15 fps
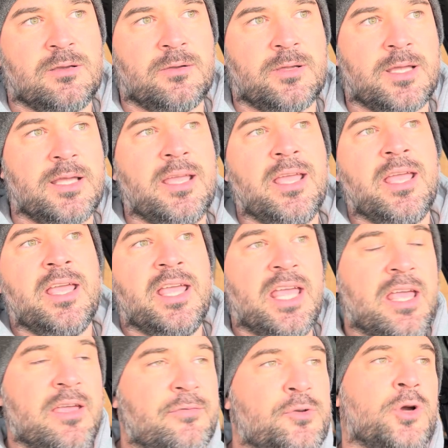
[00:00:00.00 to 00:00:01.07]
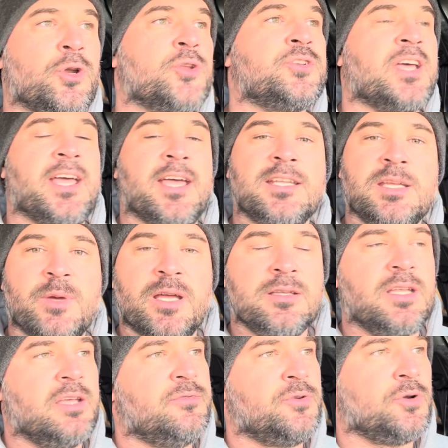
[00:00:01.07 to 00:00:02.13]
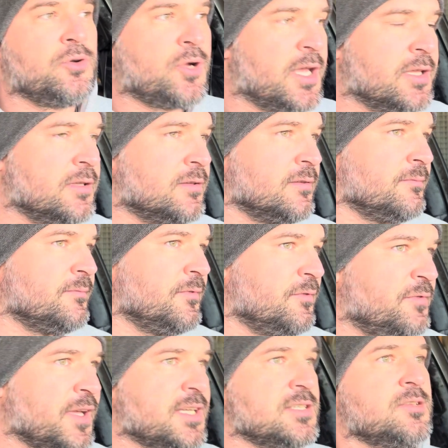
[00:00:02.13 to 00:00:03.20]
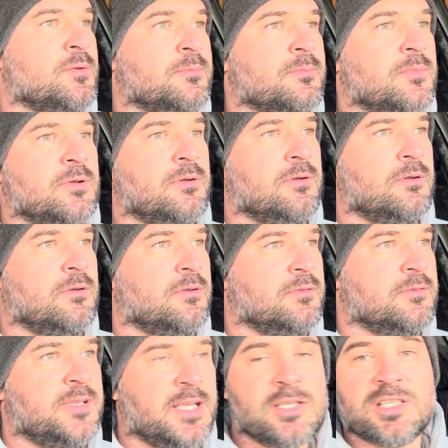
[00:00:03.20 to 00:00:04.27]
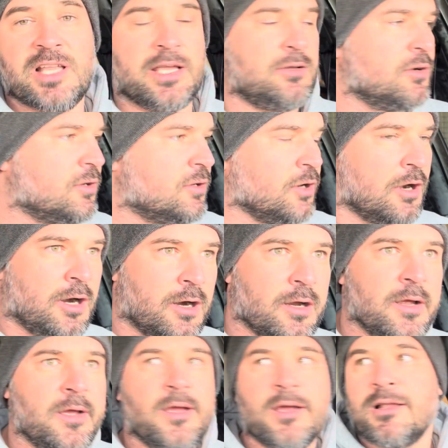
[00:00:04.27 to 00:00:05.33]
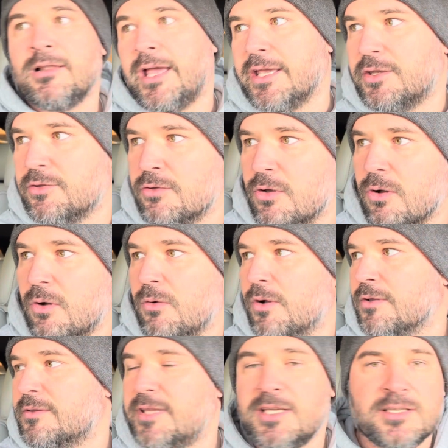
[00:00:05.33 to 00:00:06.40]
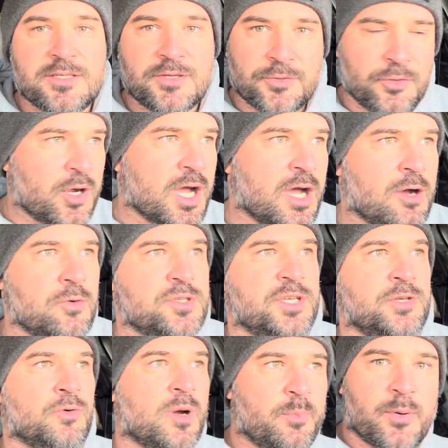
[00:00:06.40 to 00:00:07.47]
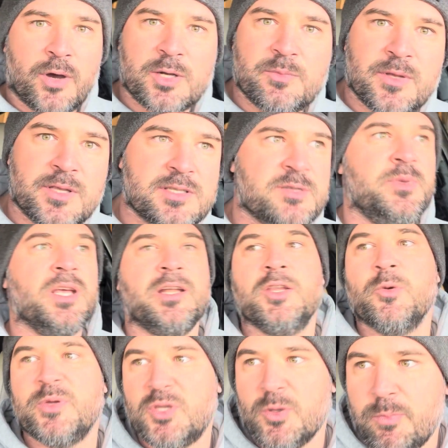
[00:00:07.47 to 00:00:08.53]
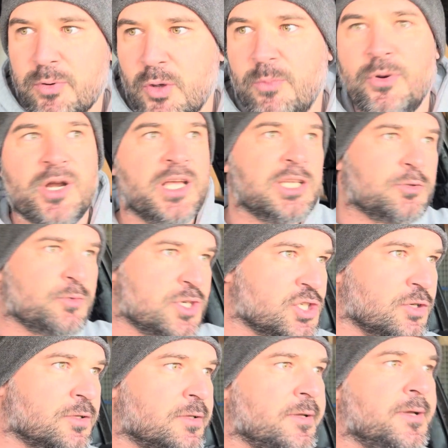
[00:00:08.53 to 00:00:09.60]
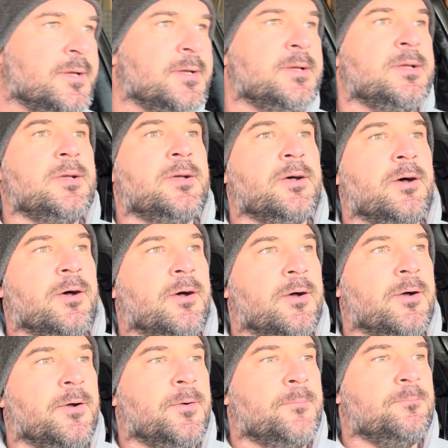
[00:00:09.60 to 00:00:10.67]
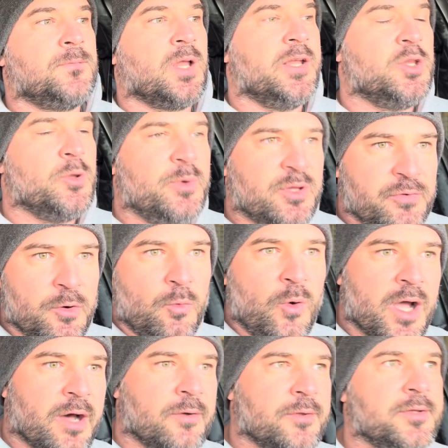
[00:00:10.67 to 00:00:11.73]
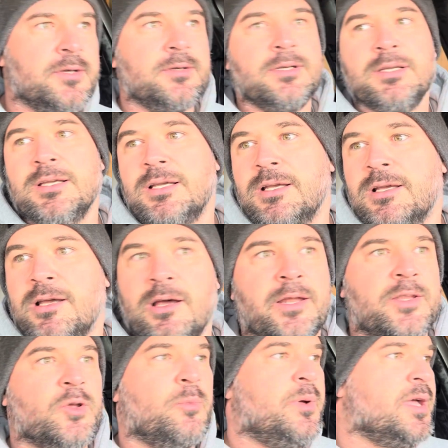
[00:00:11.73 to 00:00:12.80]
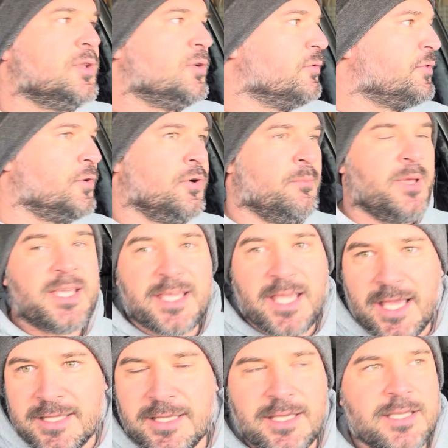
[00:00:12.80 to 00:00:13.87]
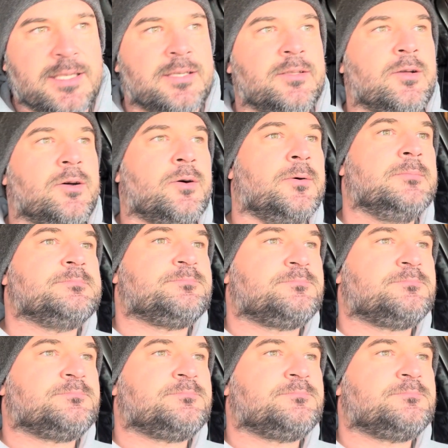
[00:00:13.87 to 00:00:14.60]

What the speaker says: Okay, if you are not a handyman, if you can't fix some things like a car, like things in your house, in your apartments, be a little bit of plumber, electrician, a little bit of a welder, a little bit of a mechanic. You know